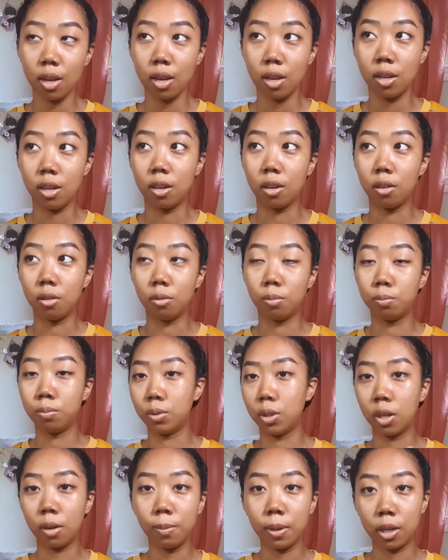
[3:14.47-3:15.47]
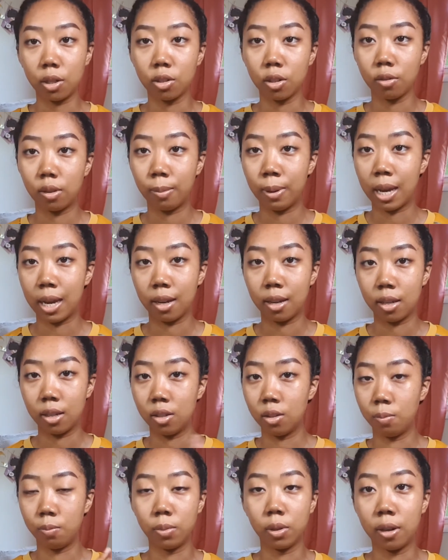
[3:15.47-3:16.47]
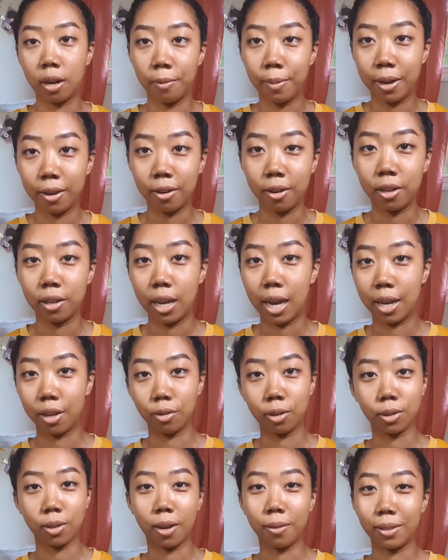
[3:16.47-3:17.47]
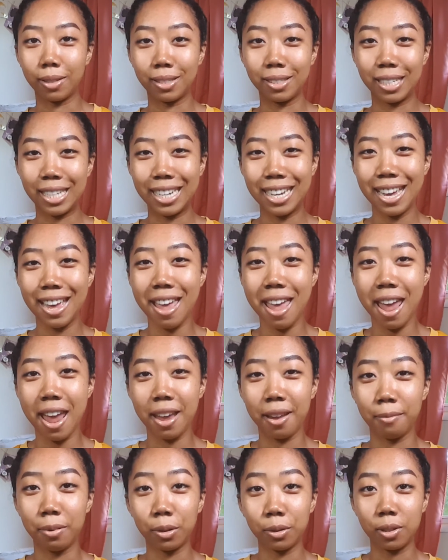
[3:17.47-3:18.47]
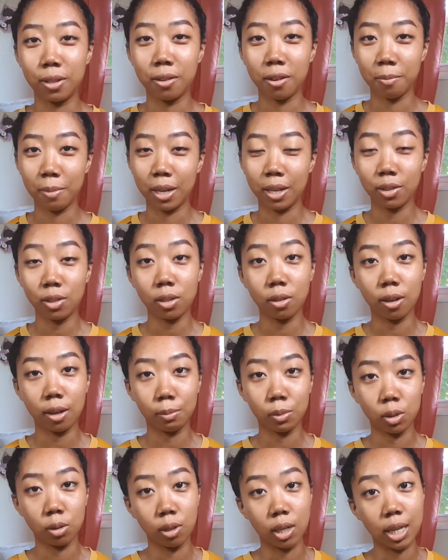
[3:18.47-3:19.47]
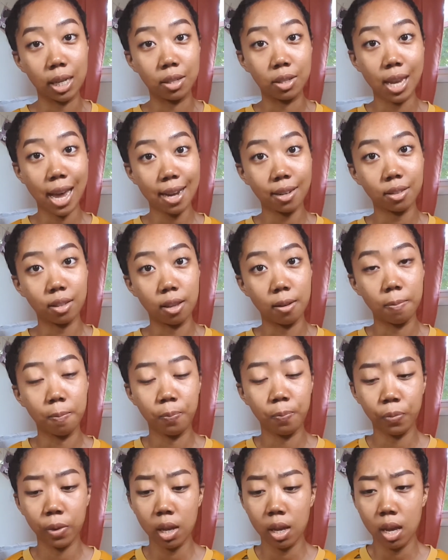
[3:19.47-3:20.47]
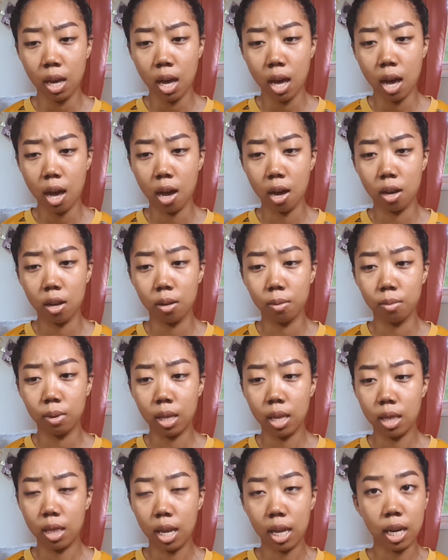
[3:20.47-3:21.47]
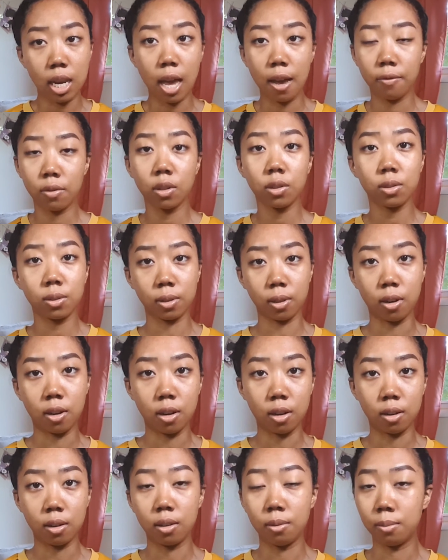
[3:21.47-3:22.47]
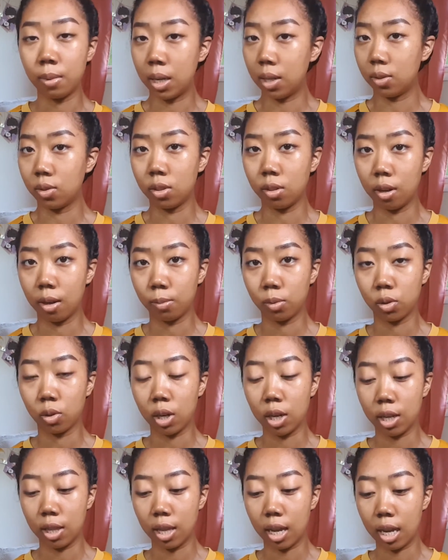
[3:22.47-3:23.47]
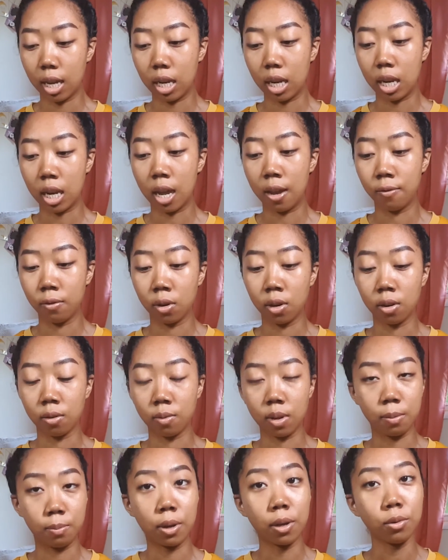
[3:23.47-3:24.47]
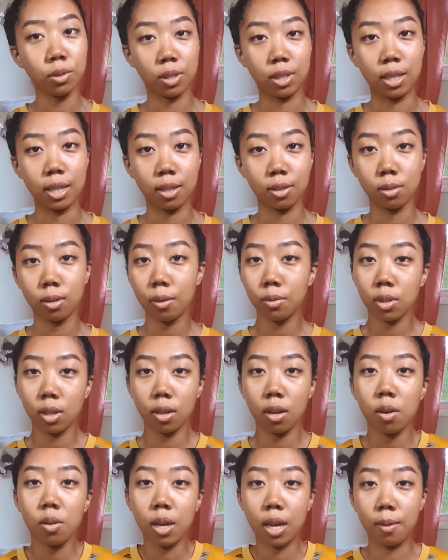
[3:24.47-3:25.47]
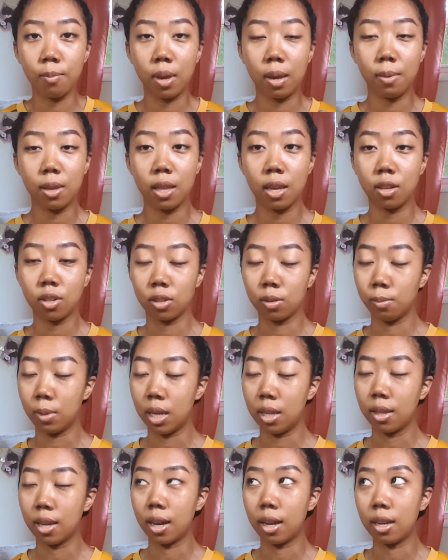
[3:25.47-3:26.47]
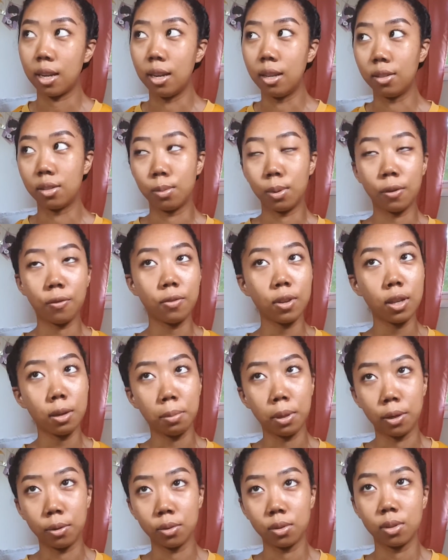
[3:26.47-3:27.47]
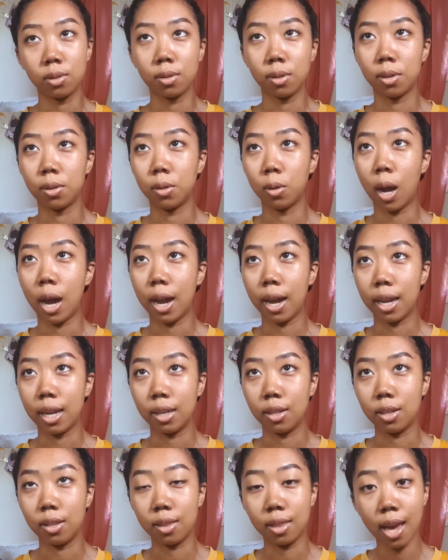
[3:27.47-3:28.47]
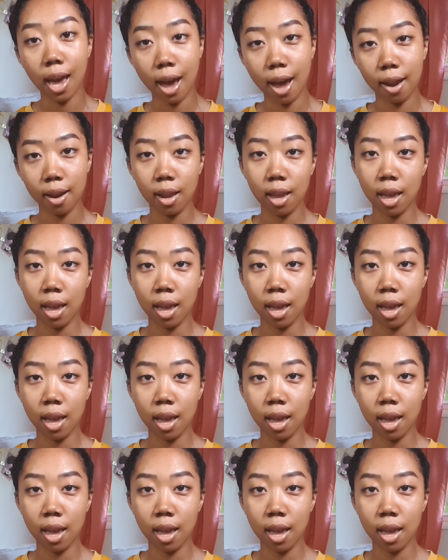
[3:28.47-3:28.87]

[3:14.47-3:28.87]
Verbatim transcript: you know, took a picture of the package, blurred out my address obviously, and posted it on my Instagram story and tagged them. Um, they never saw my Instagram story. They never reposted it. So I was like, okay, maybe they just mean that it needs to be a feed post. So I did that.